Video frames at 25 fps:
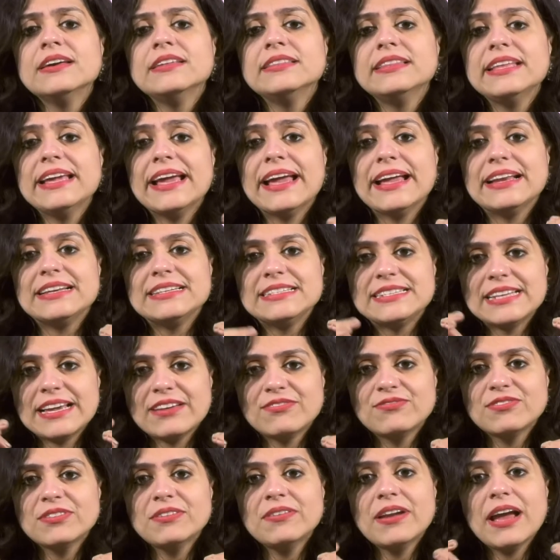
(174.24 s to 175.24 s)
the
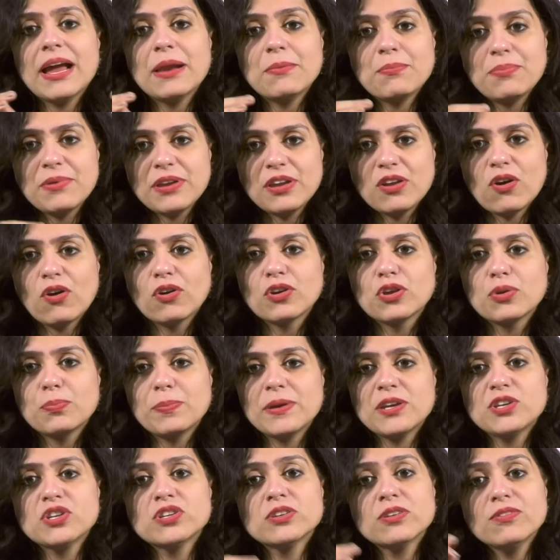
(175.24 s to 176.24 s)
endeavor and
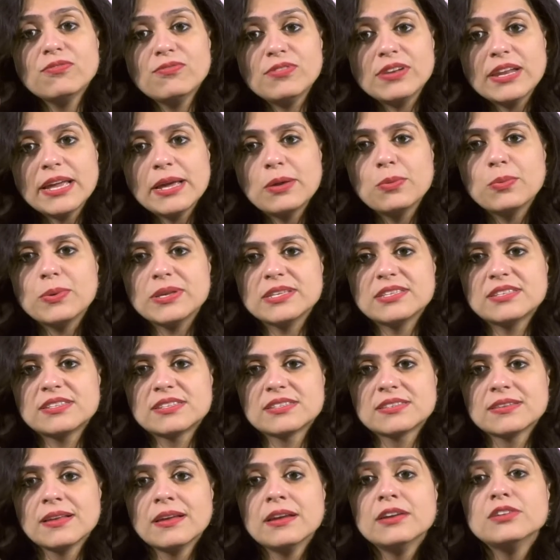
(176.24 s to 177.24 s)
preoccupation of
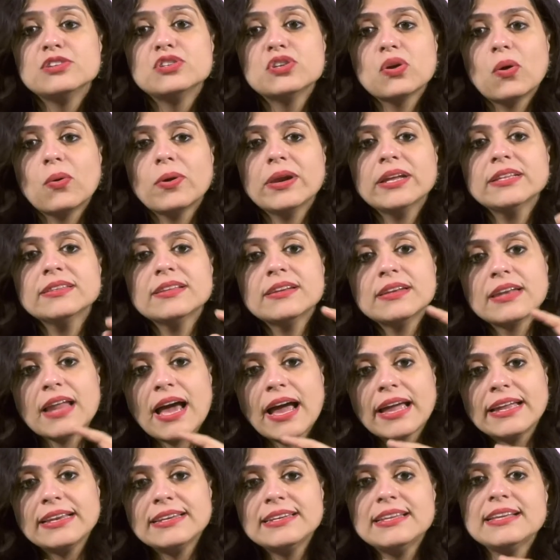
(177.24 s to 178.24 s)
linguists during the
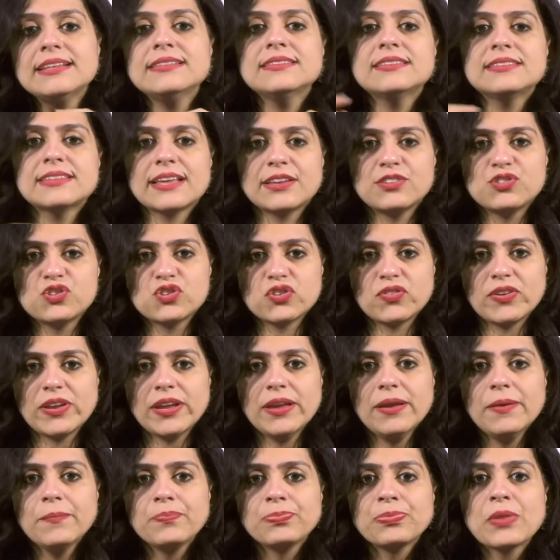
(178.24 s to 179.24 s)
19th
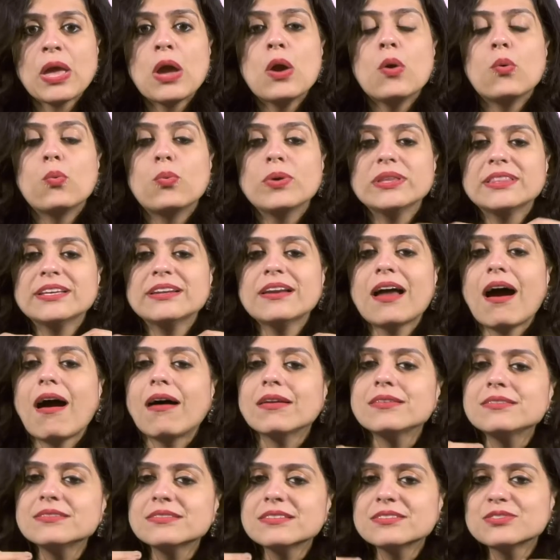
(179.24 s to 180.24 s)
century with an
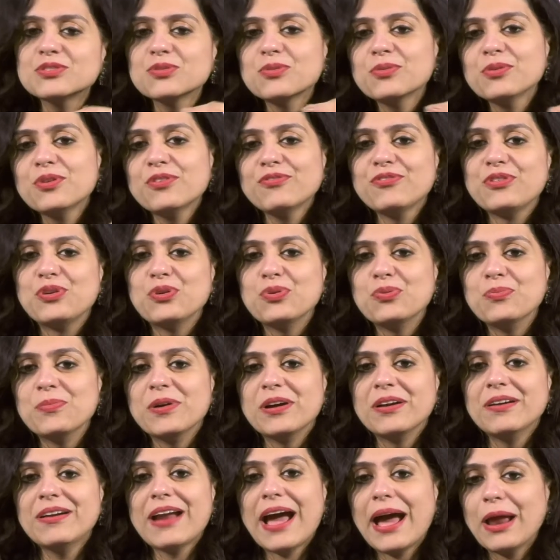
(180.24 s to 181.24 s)
undertone of
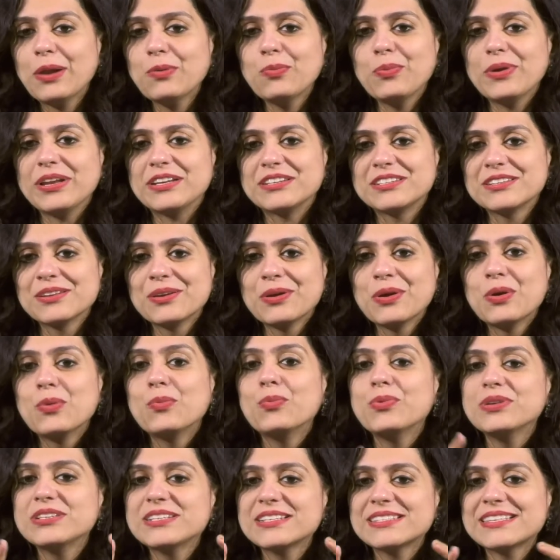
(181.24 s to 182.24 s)
humor and wit,
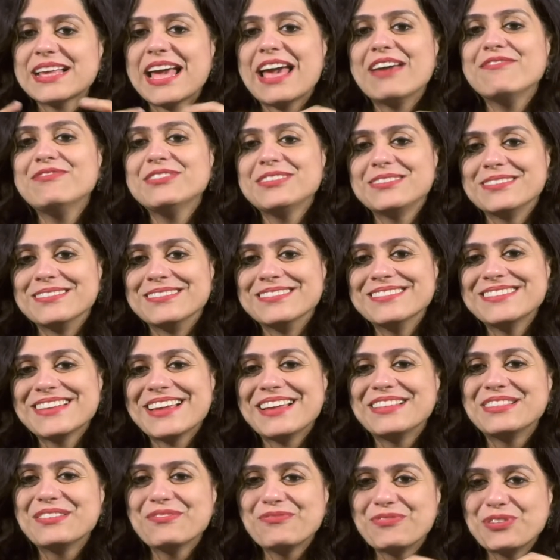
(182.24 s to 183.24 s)
which is evident
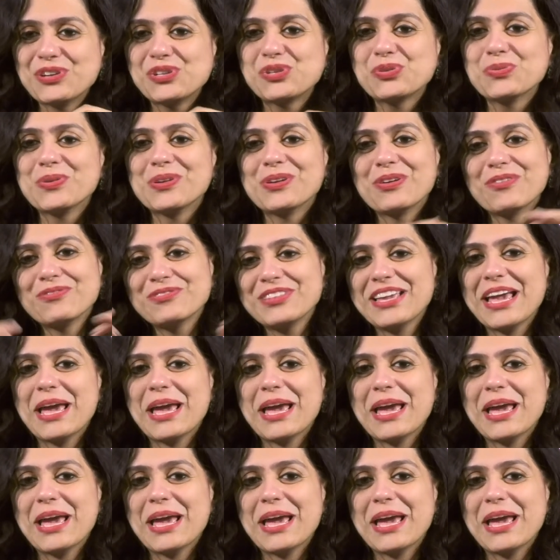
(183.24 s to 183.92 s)
in the visual of the